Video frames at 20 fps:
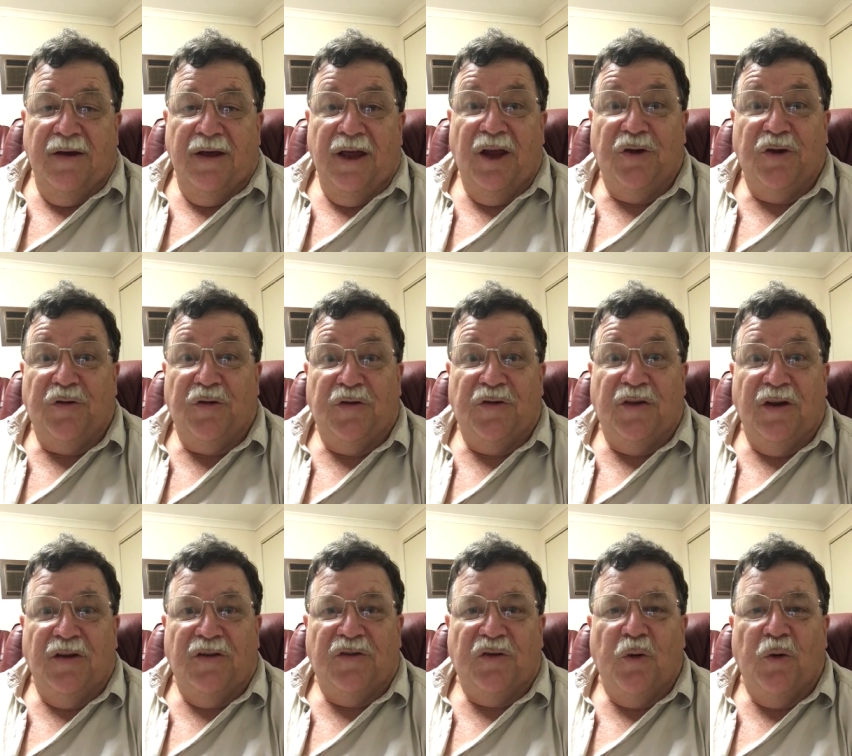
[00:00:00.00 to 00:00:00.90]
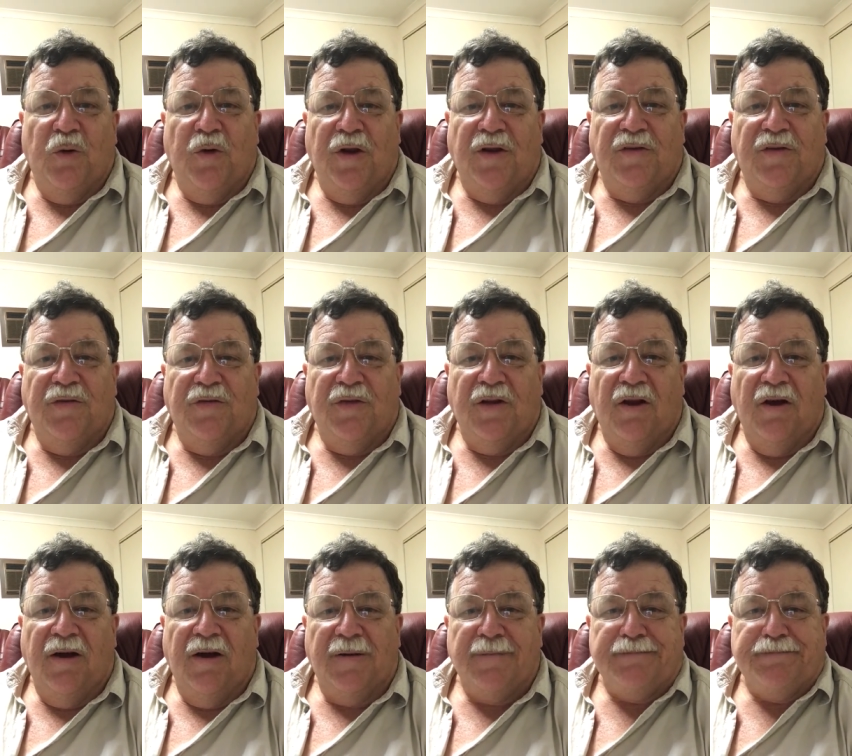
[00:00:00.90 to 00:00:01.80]
interesting stories, if you
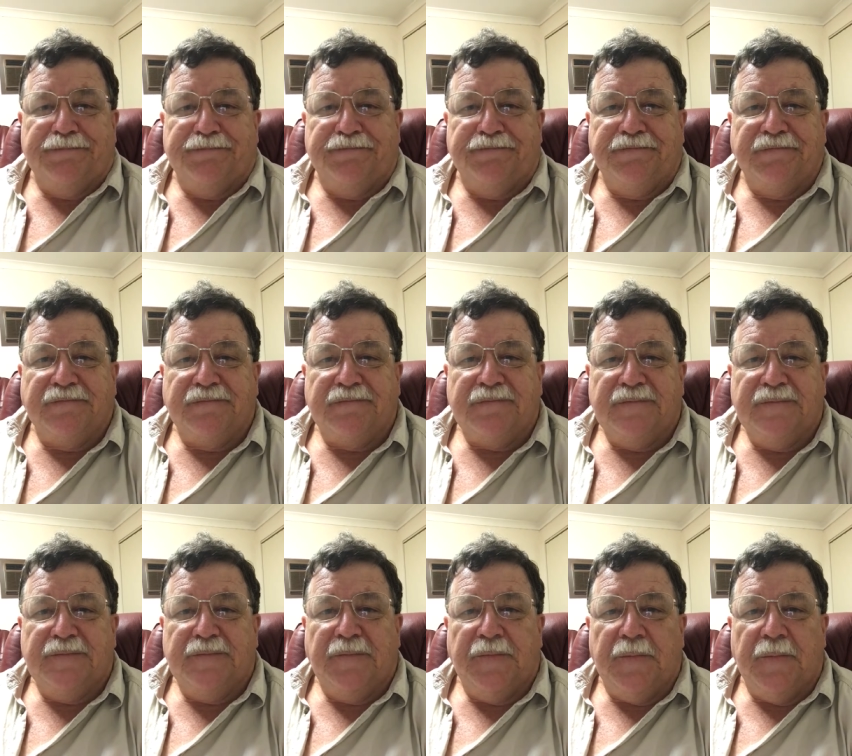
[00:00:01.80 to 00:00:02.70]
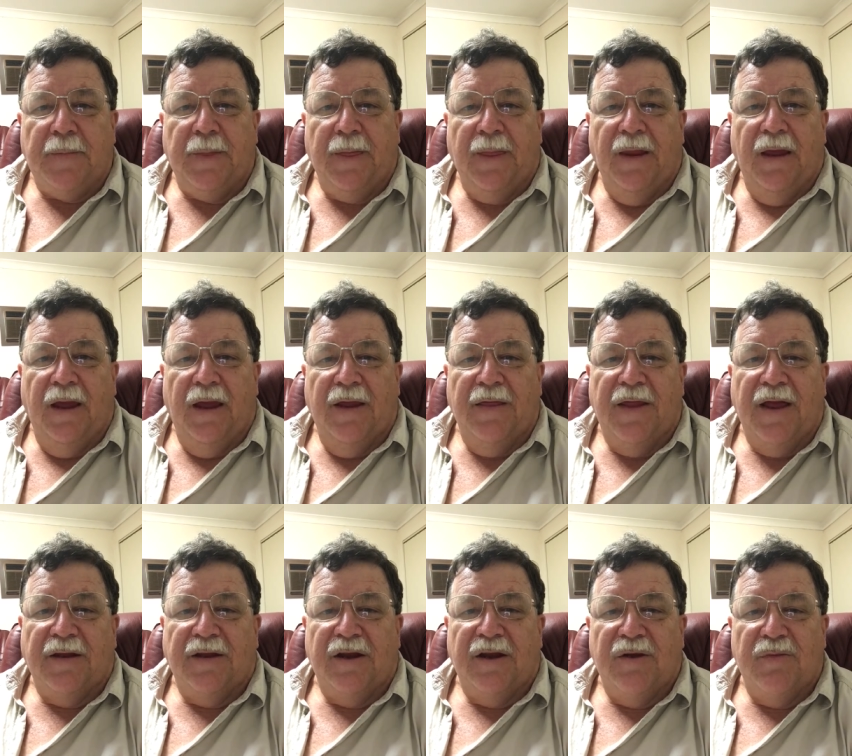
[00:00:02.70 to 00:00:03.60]
like. And
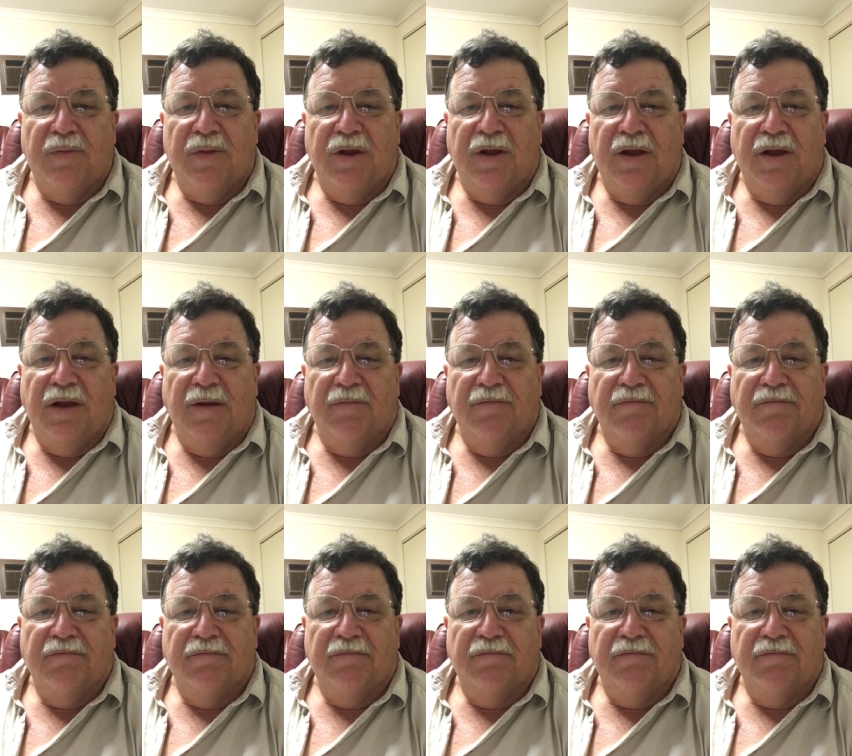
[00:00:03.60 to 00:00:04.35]
that can be